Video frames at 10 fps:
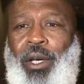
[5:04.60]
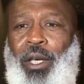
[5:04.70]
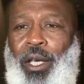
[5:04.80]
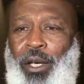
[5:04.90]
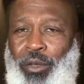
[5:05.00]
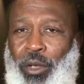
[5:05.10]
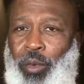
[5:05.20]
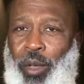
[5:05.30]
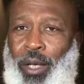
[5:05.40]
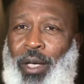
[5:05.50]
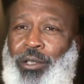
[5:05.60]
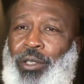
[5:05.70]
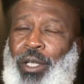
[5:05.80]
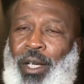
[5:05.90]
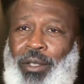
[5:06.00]
Kendrick Green has a
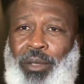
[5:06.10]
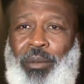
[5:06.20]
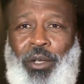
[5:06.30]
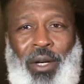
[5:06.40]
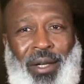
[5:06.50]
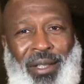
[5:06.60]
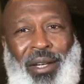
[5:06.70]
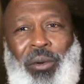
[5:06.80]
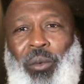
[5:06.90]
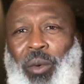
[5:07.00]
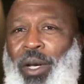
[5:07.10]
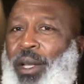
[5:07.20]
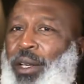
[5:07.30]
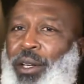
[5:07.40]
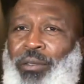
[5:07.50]
chance to be, I think, a
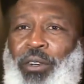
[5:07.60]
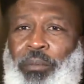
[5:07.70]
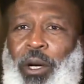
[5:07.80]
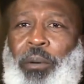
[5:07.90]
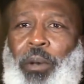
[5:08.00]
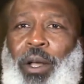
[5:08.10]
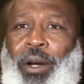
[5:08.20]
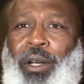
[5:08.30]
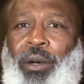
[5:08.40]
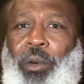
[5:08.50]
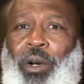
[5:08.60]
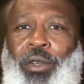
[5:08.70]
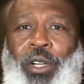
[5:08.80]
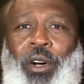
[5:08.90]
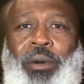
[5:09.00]
really good football player that we're going
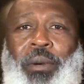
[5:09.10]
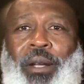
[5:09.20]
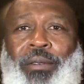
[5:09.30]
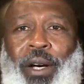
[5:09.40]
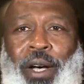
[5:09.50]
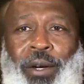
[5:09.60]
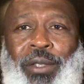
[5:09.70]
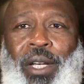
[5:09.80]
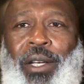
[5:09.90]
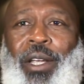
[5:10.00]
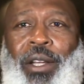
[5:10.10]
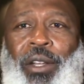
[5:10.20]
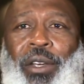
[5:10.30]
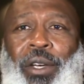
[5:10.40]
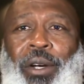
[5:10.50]
to talk about for honors at the end
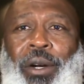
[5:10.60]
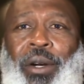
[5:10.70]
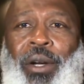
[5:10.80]
of the year.